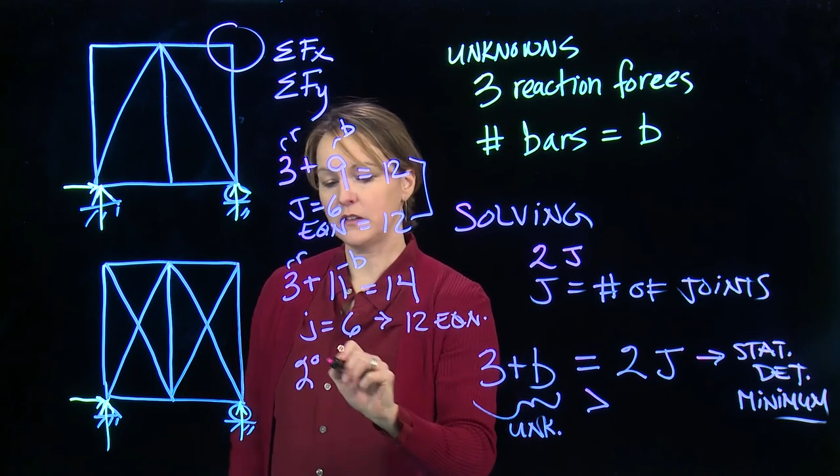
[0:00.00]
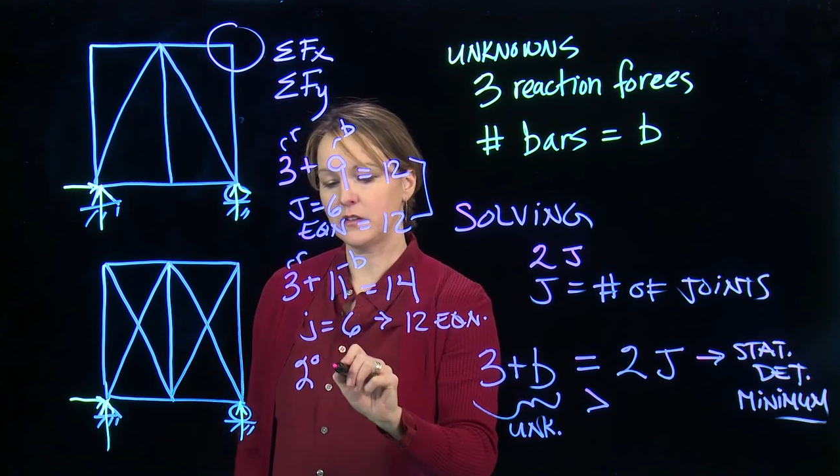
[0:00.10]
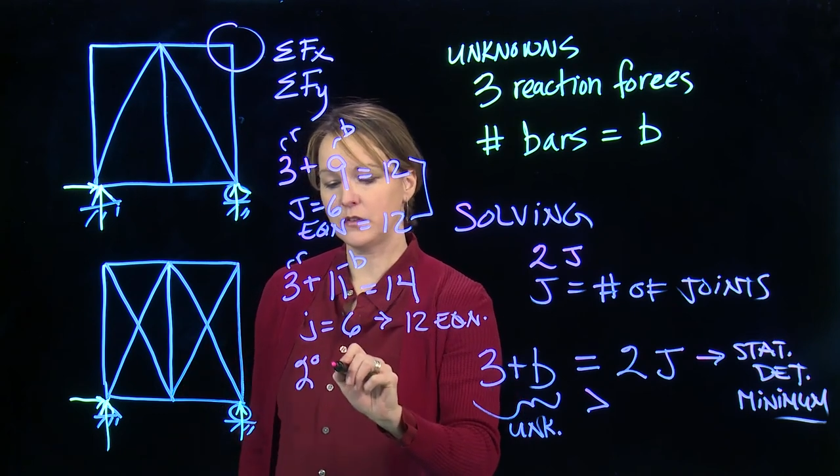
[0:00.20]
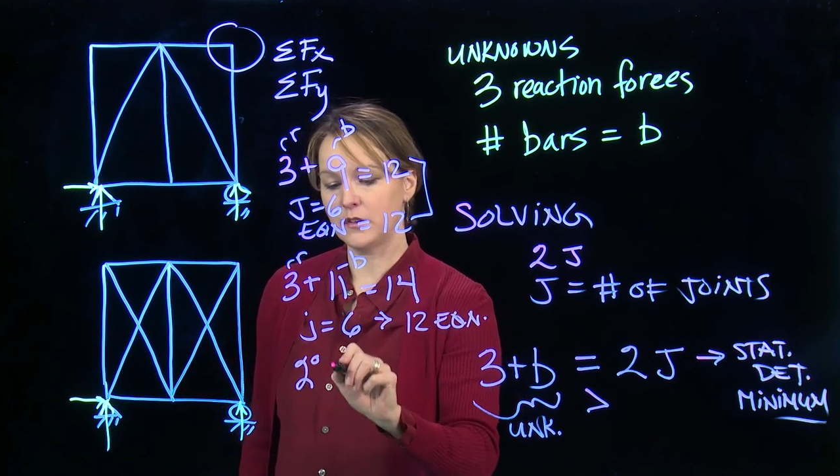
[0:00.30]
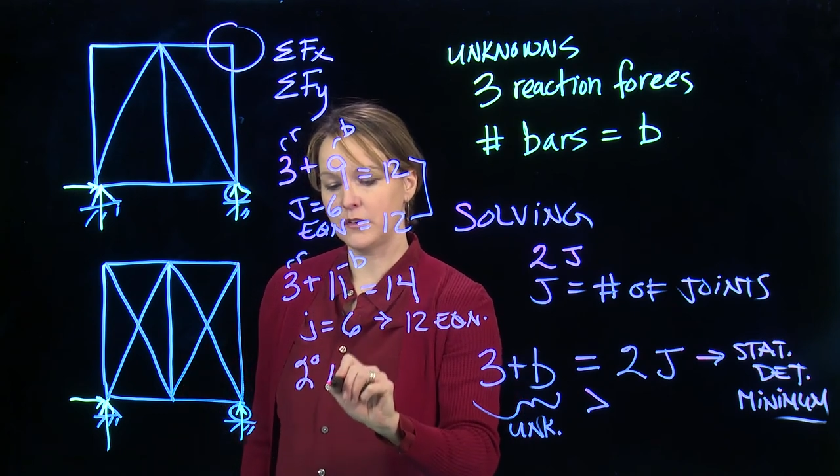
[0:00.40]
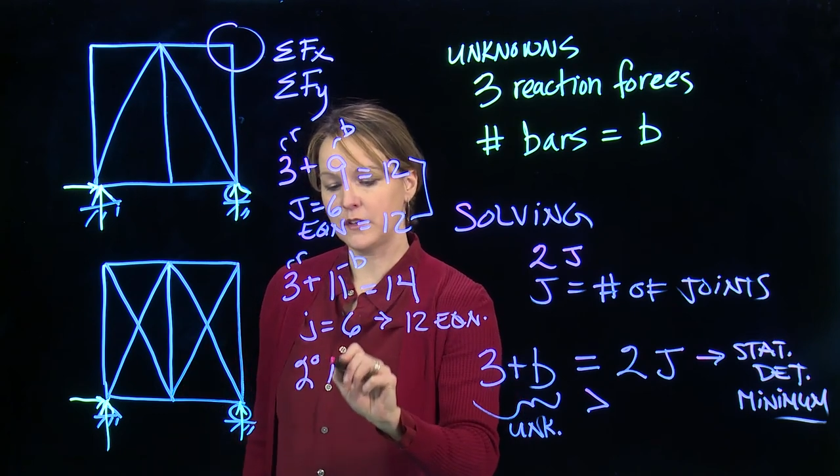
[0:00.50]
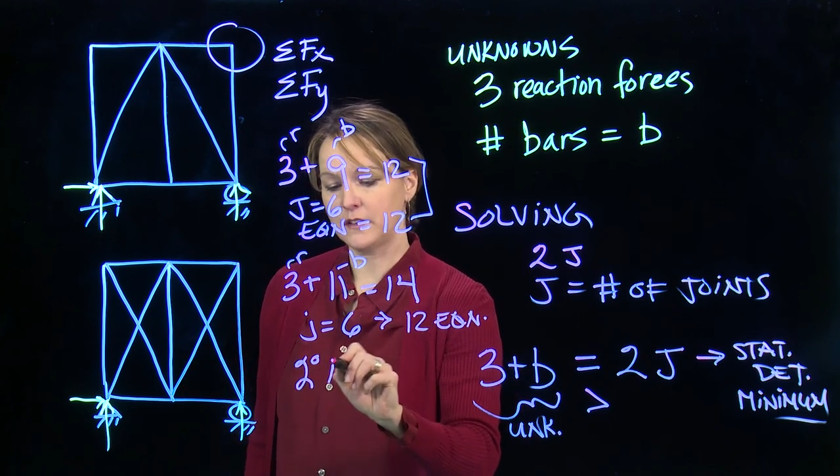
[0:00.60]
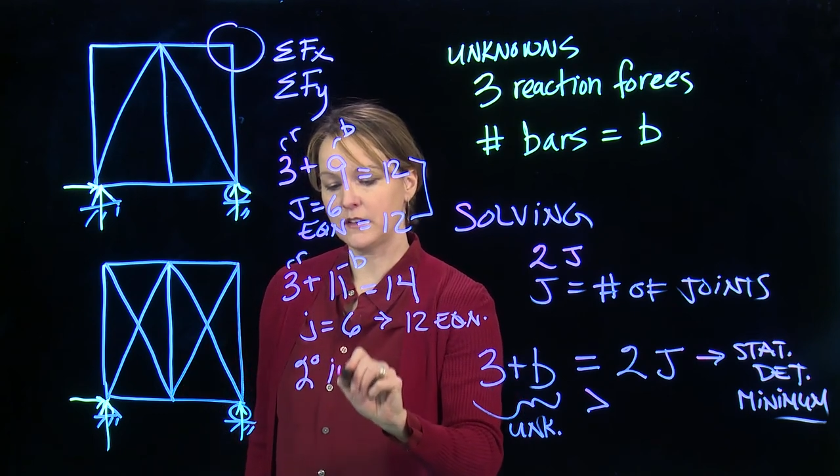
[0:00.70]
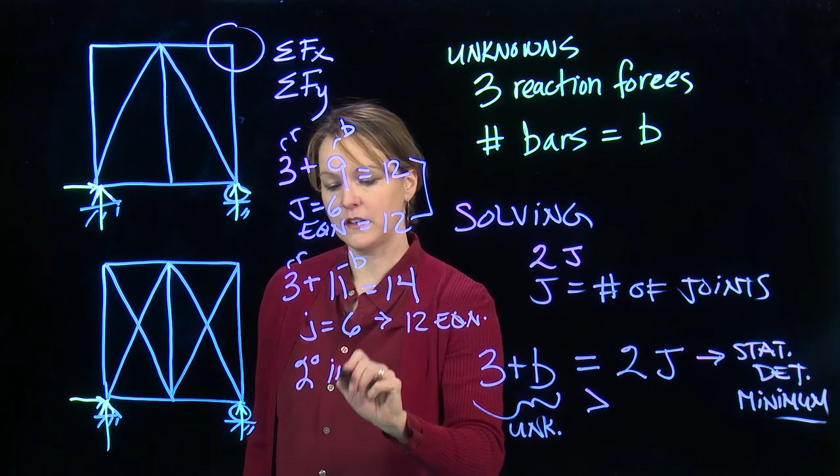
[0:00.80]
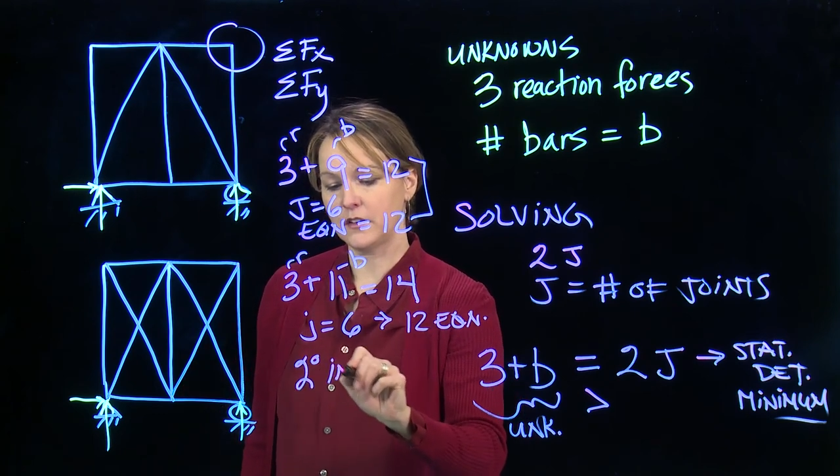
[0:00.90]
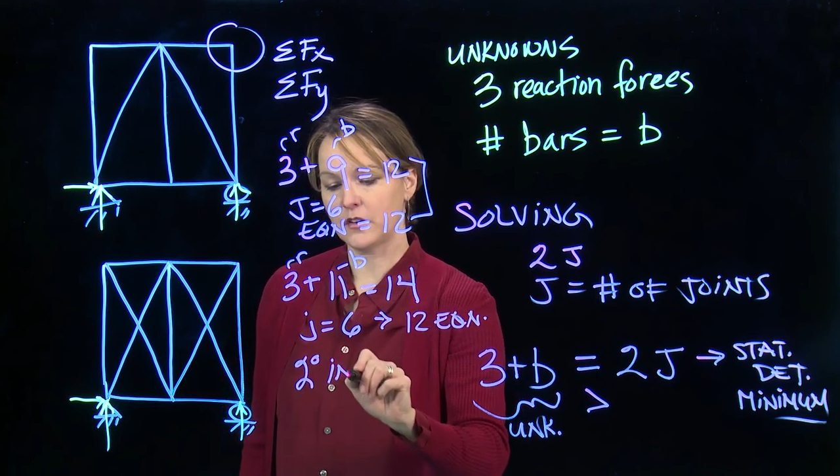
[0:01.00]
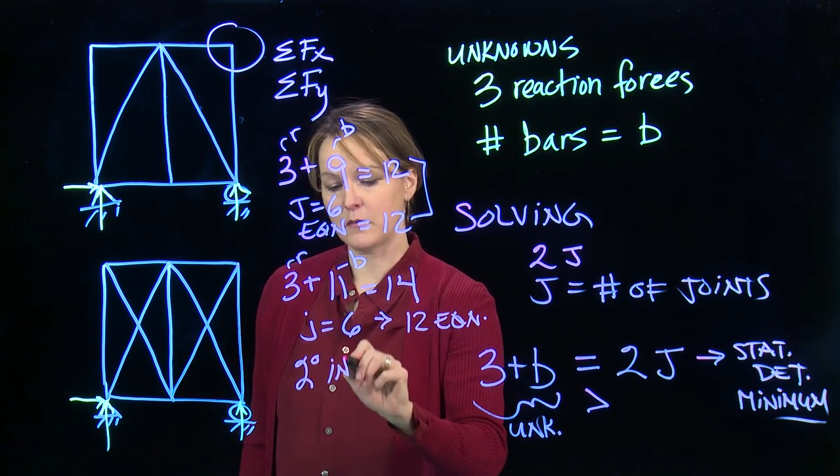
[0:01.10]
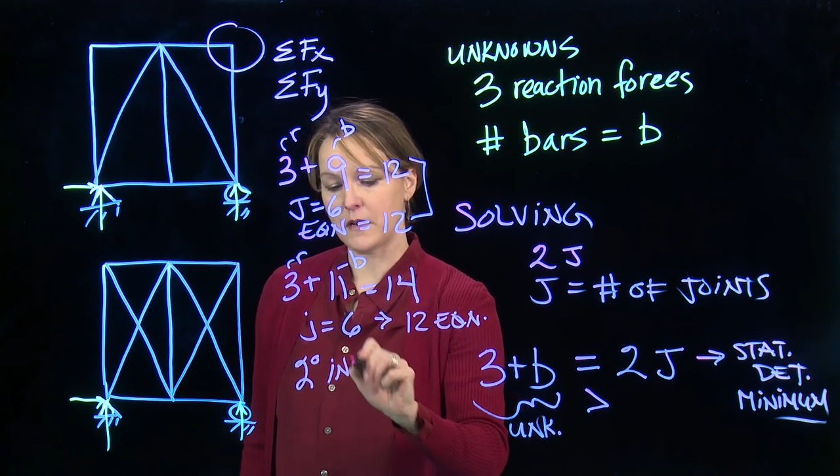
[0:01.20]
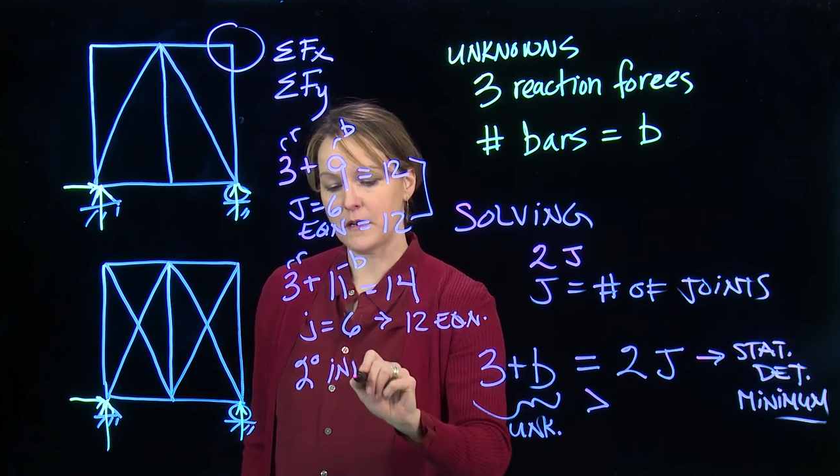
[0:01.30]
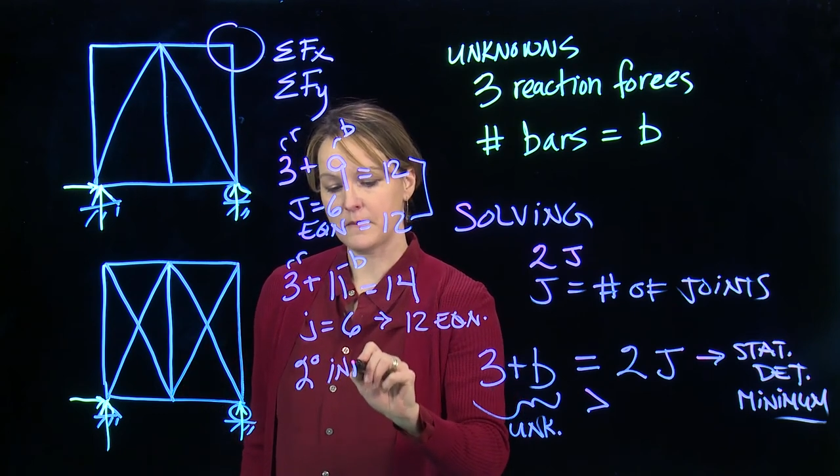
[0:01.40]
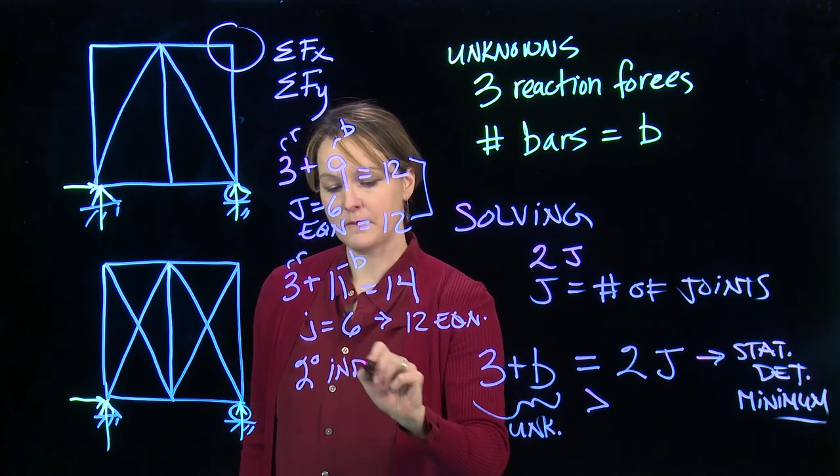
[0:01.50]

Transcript: two degrees indeterminate.